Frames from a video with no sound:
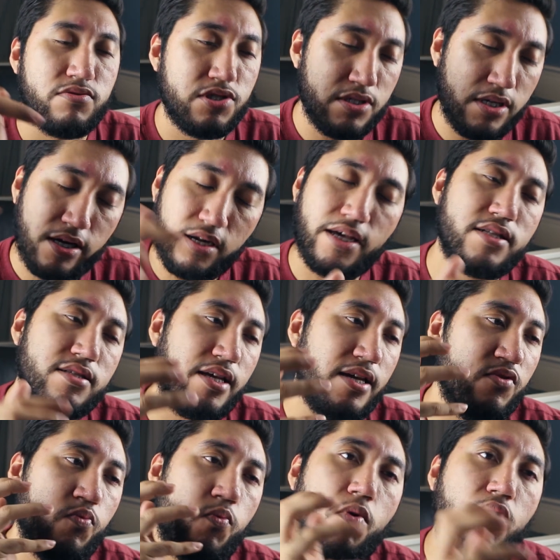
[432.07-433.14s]
just clicked
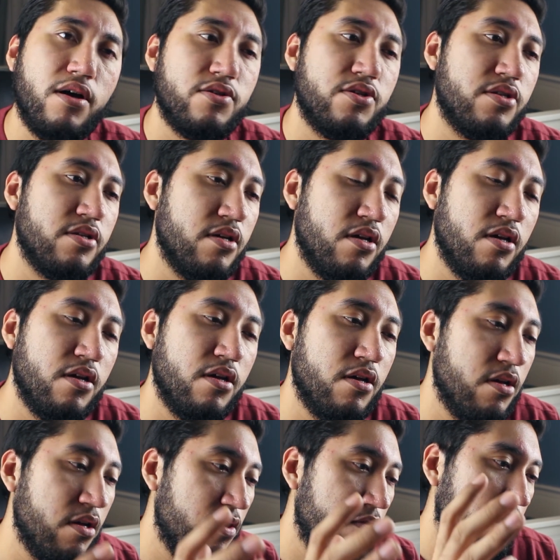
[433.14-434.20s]
and watched,
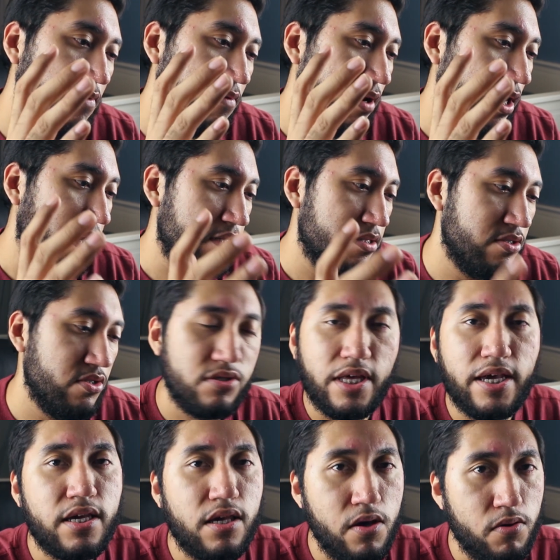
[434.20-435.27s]
like,
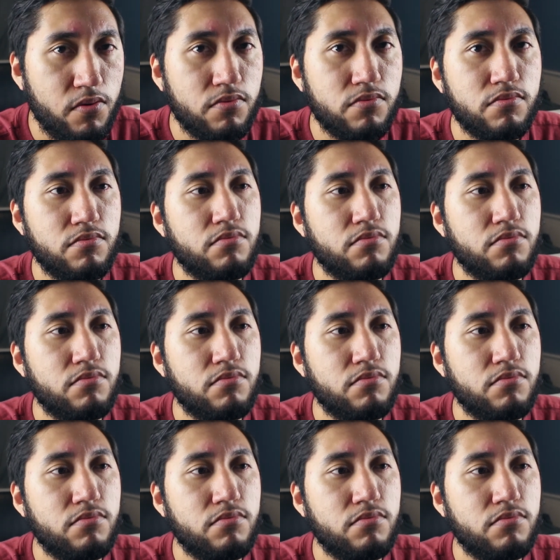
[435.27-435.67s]
thank you.